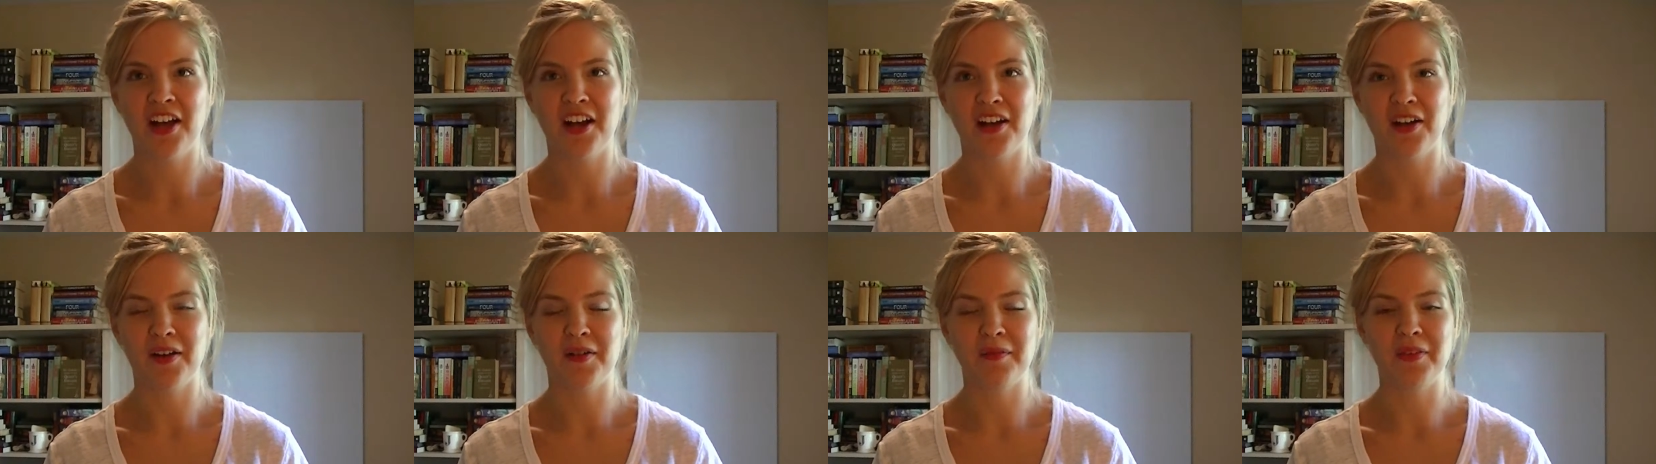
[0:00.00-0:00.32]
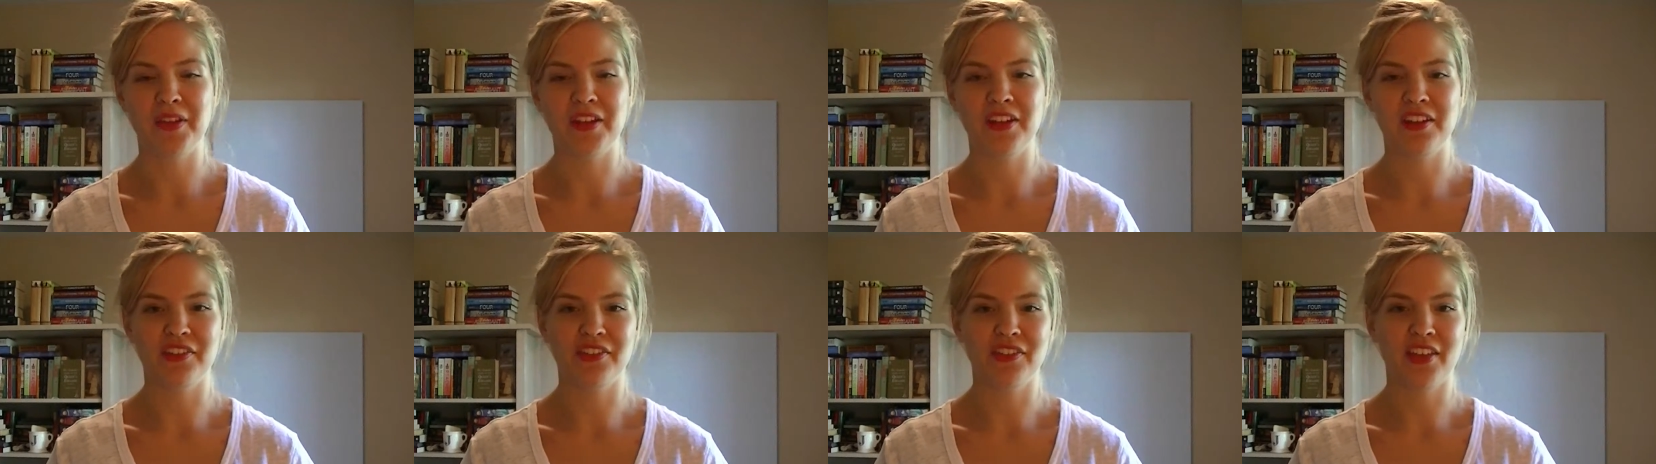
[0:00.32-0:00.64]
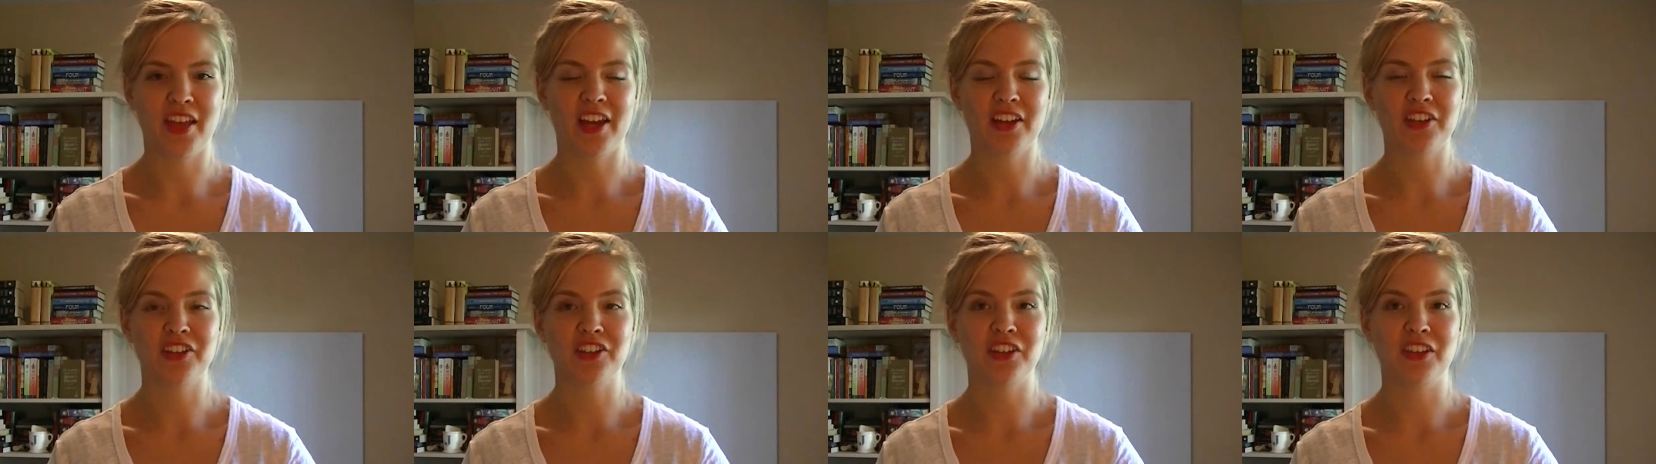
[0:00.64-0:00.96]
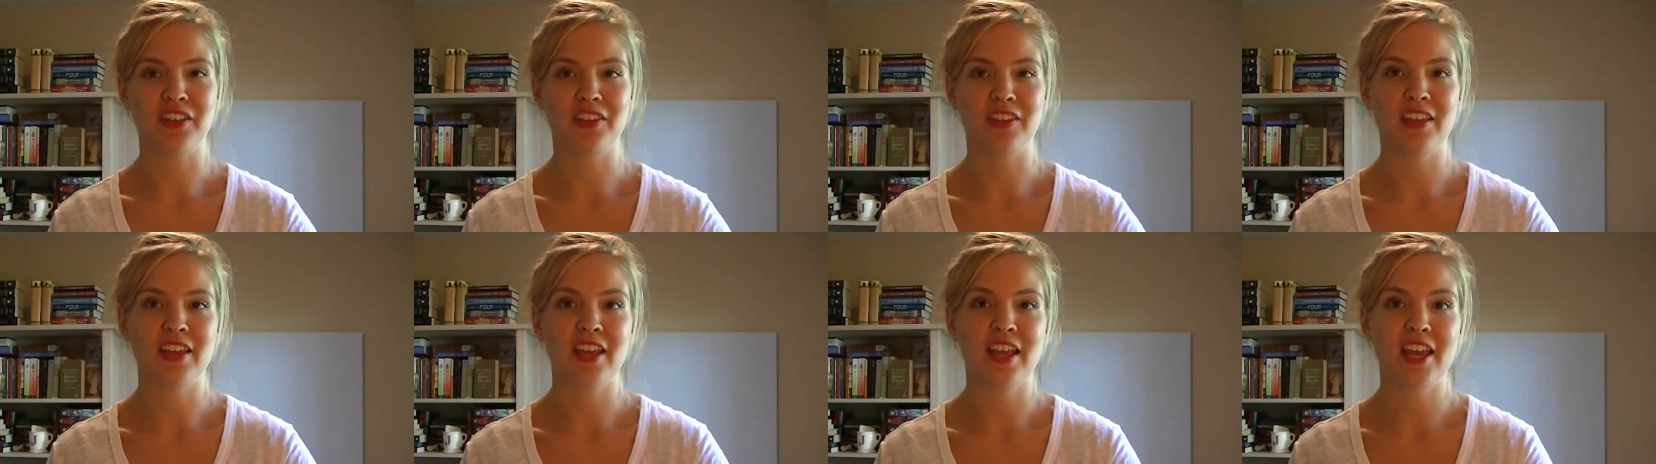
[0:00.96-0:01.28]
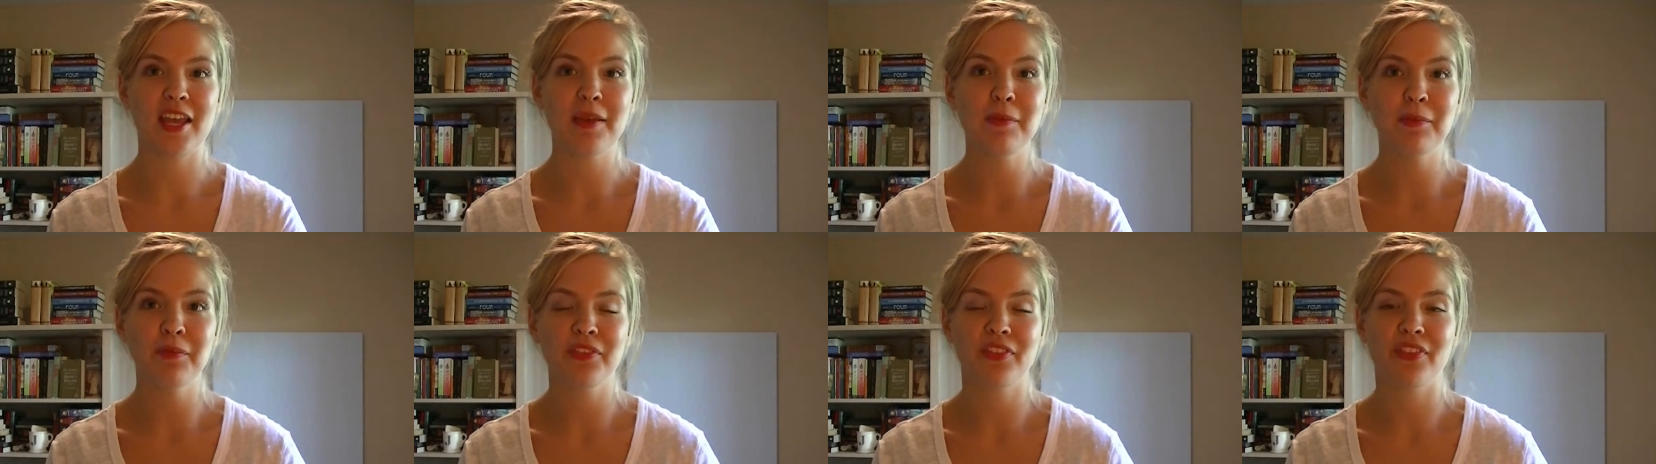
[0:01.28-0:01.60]
It is actually the
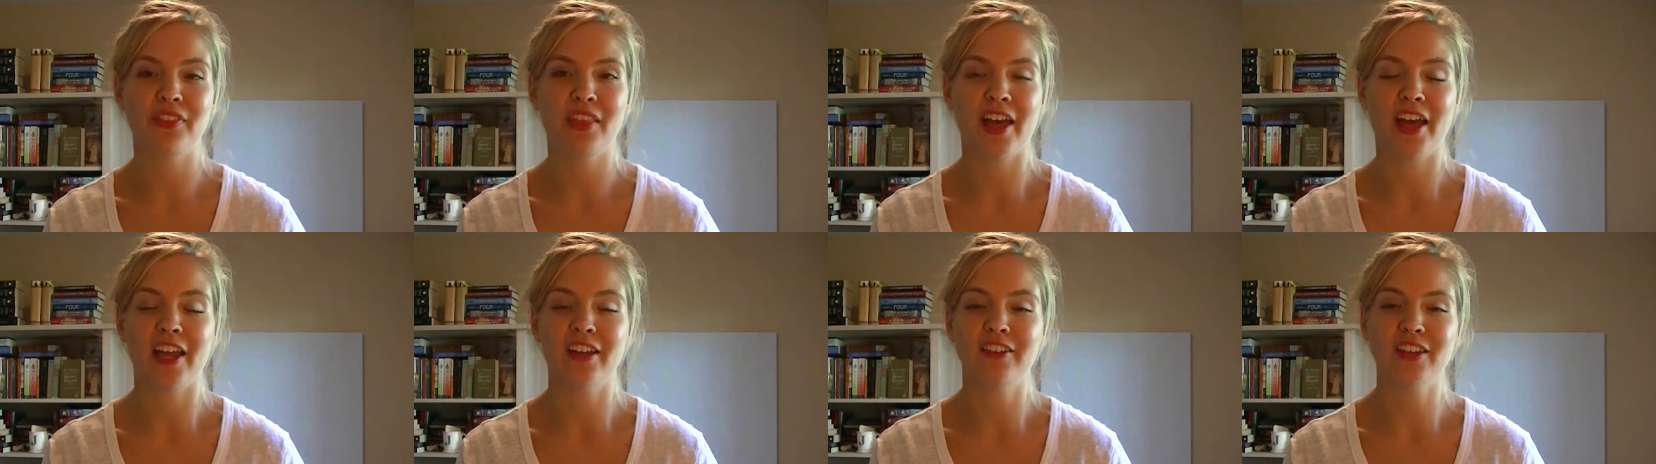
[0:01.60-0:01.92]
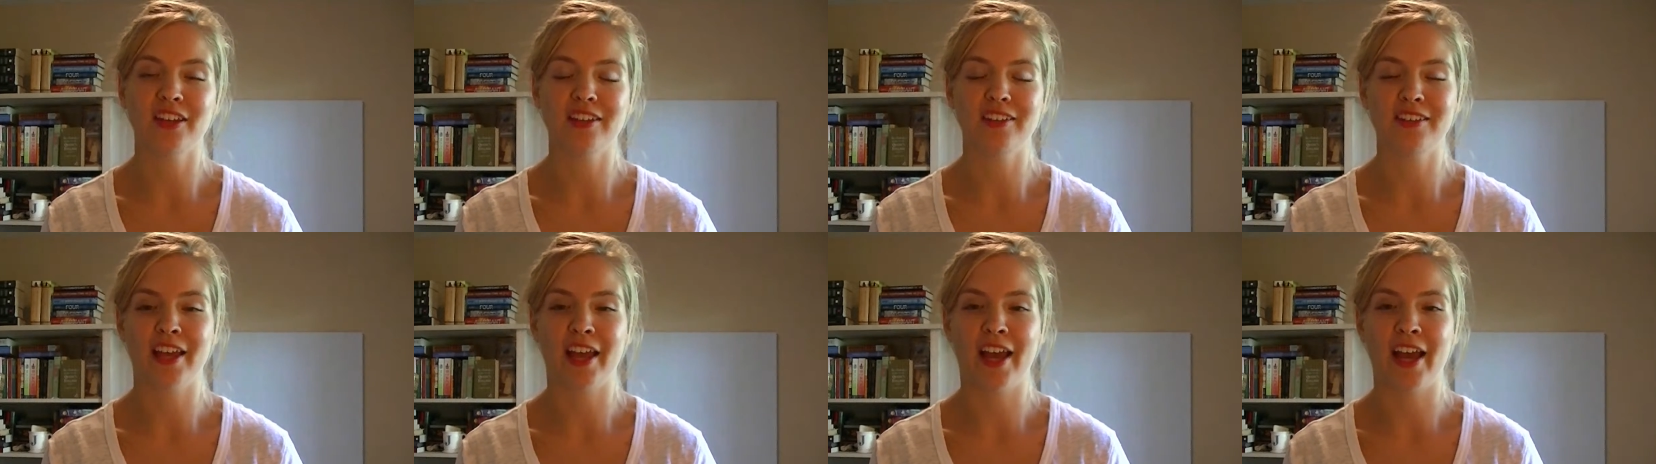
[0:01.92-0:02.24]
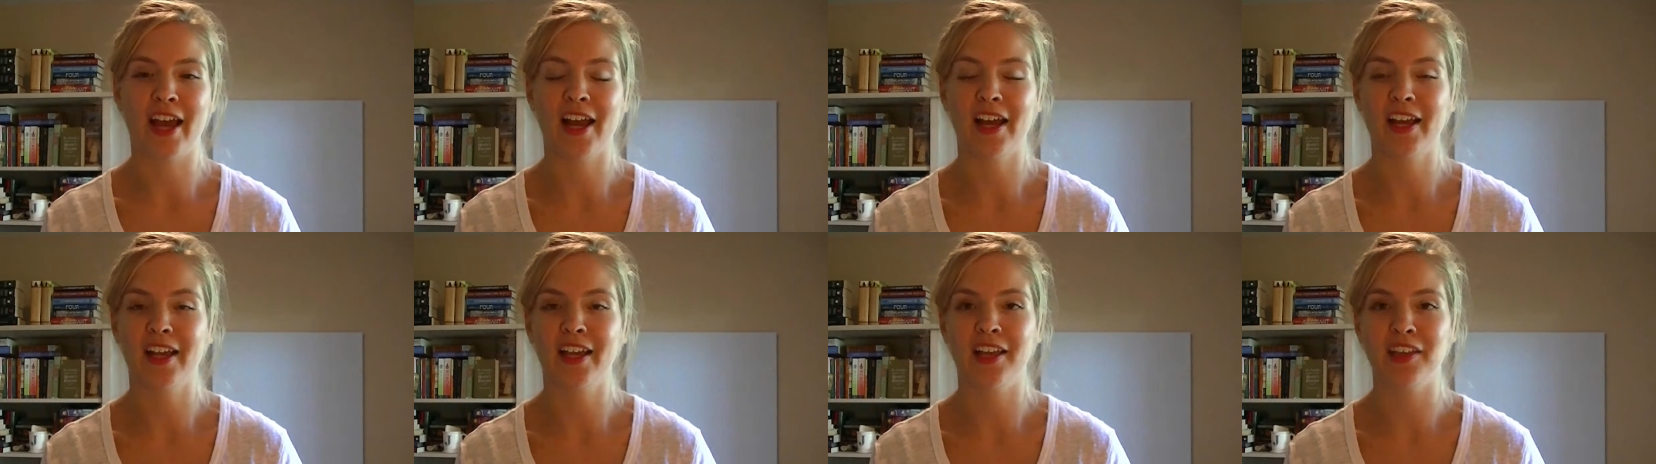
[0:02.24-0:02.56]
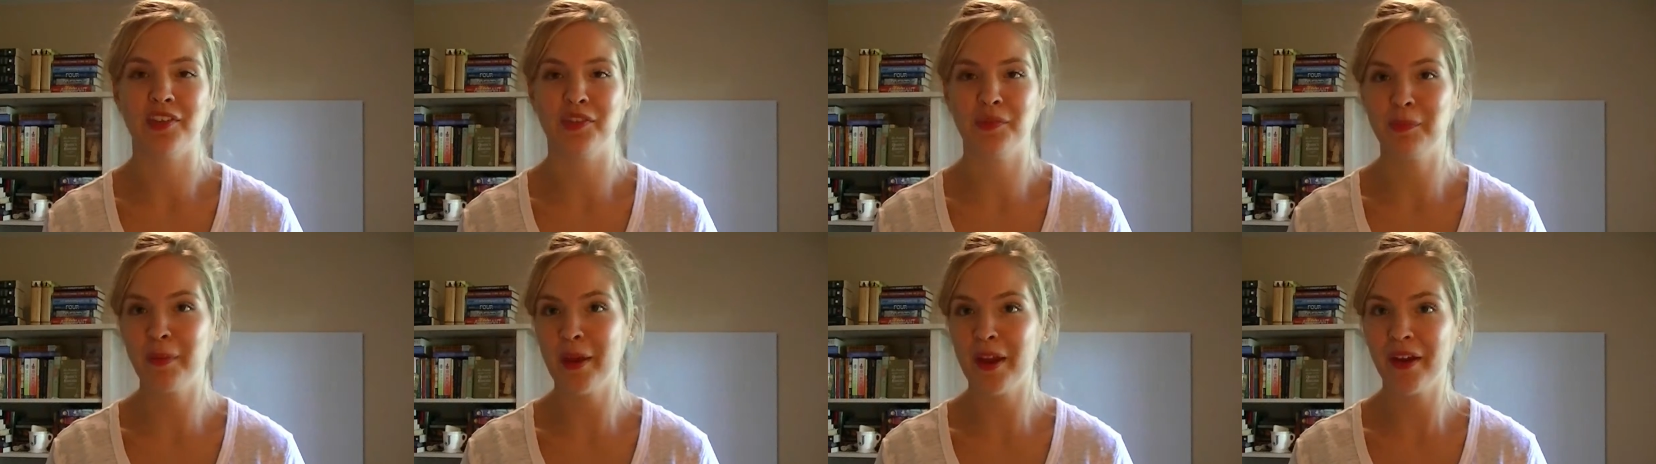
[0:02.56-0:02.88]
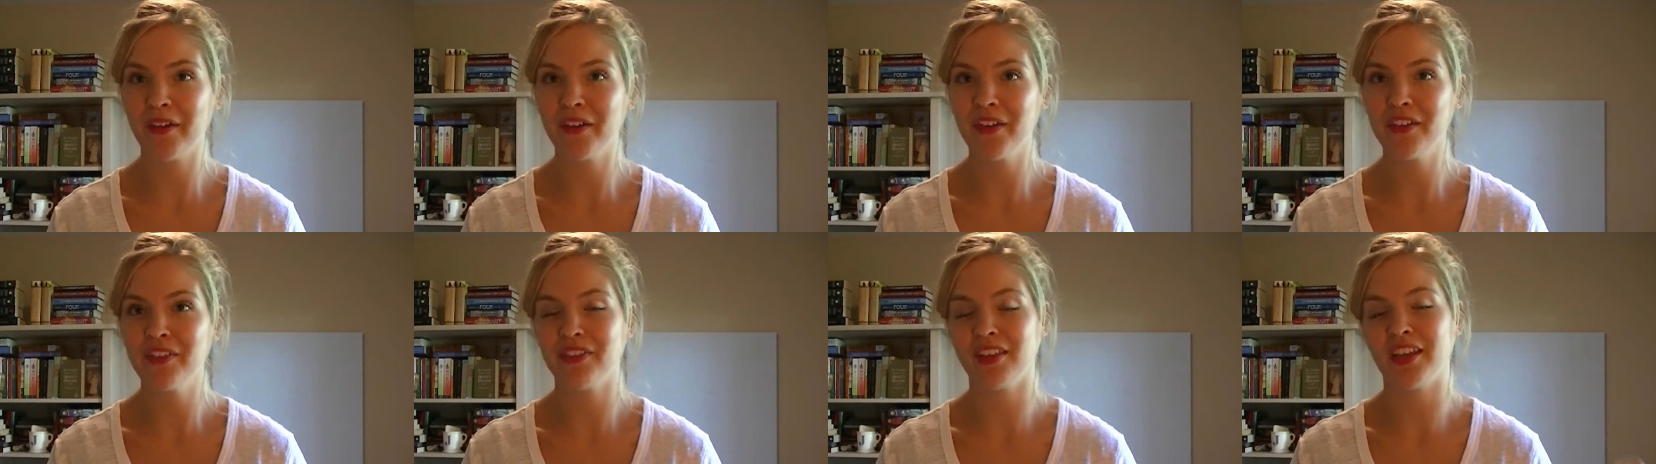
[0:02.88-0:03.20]
apes that attack his
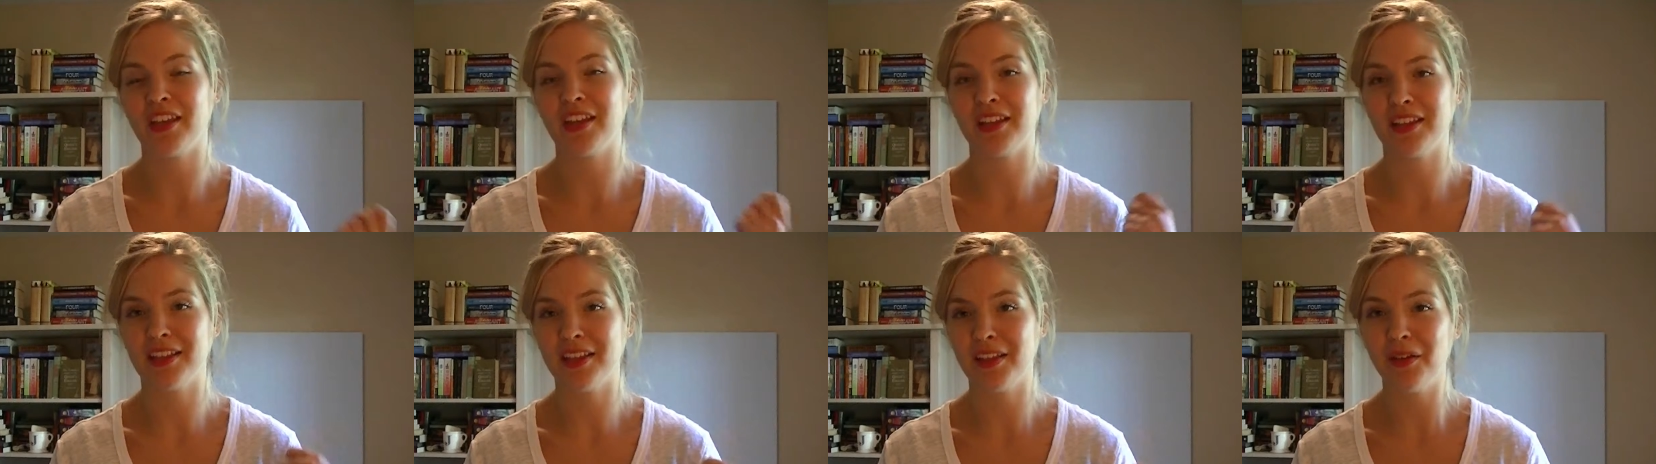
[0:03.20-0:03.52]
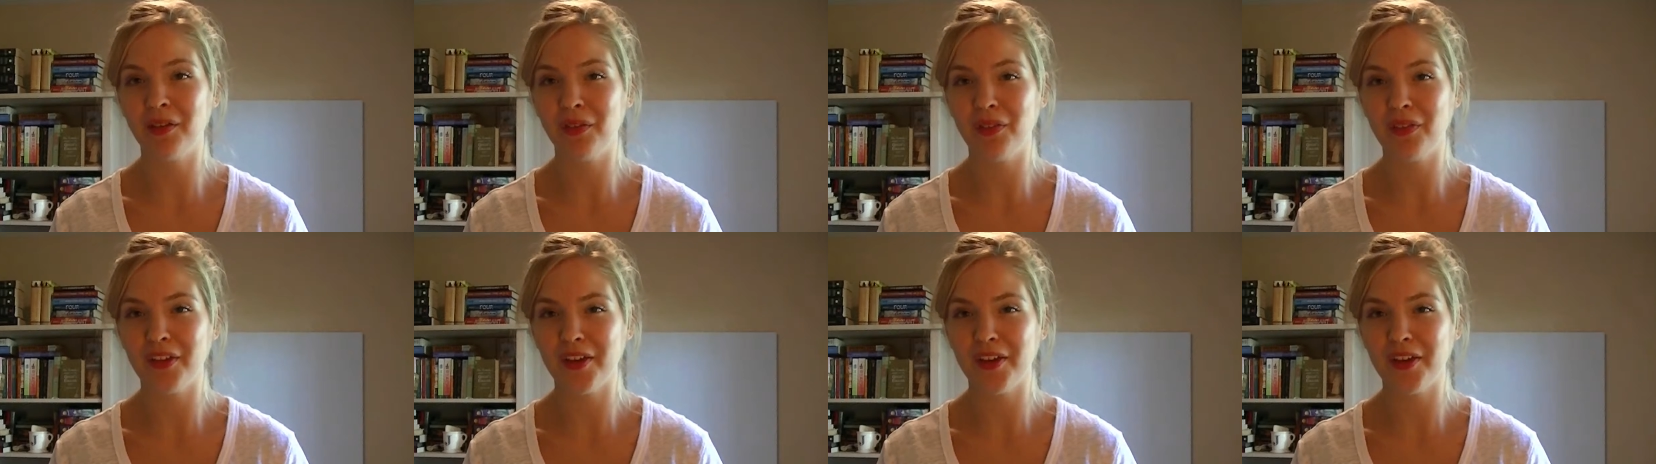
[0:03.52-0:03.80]
parents and kill